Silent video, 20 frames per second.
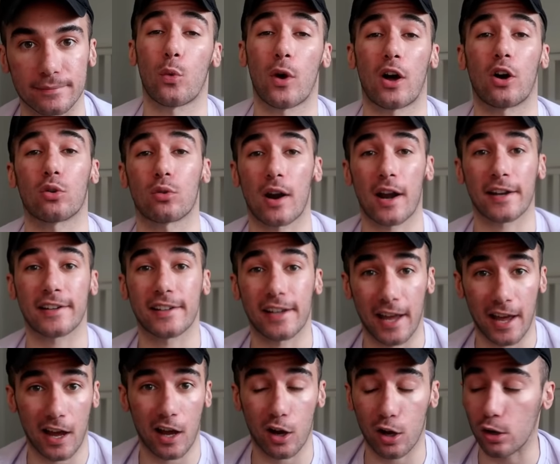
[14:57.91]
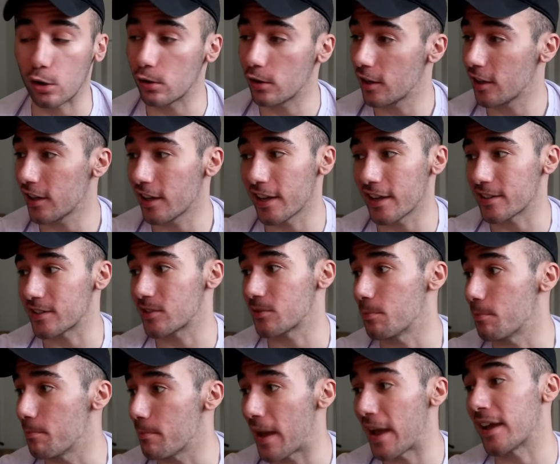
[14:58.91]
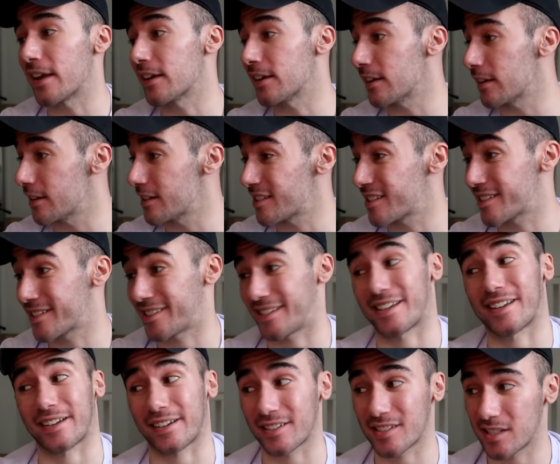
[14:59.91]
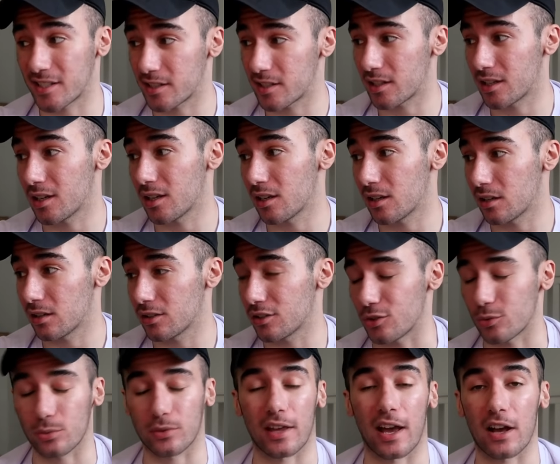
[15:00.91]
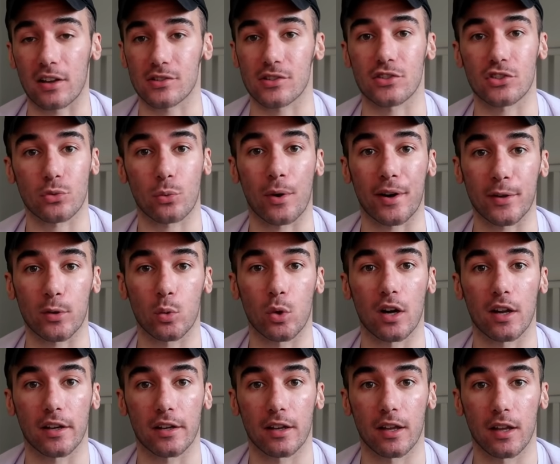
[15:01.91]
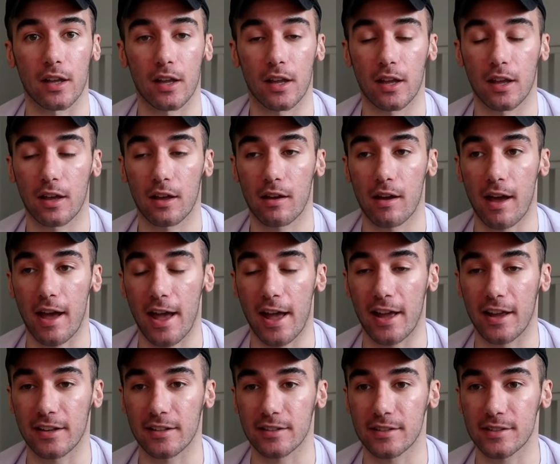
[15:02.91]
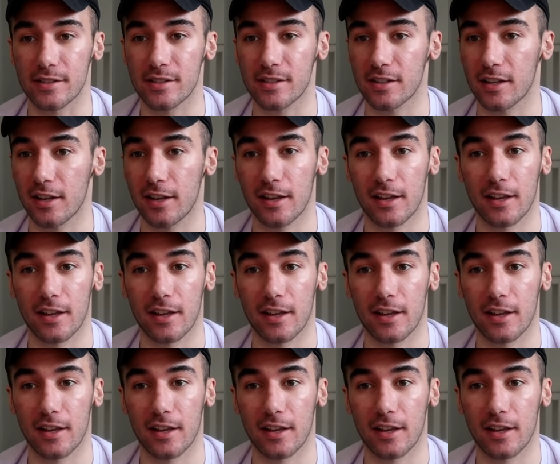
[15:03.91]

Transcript: Well, right now it's May 6th, 2021, and